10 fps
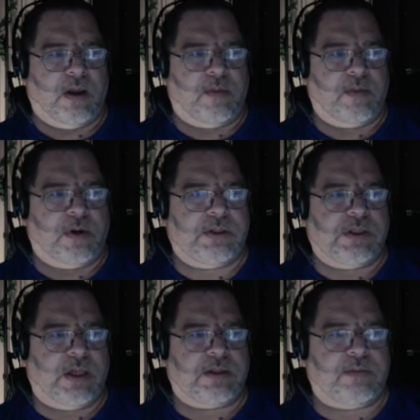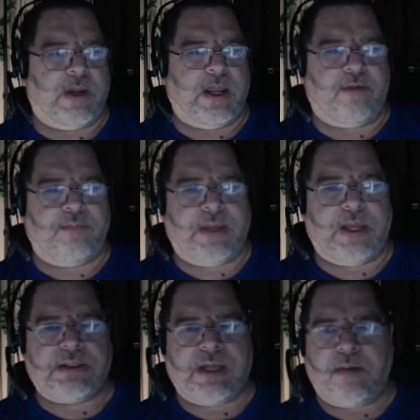I'm going to select my
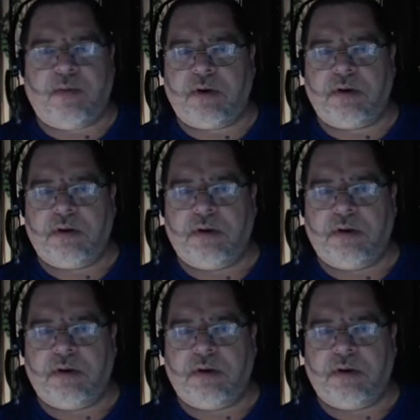FPS camera,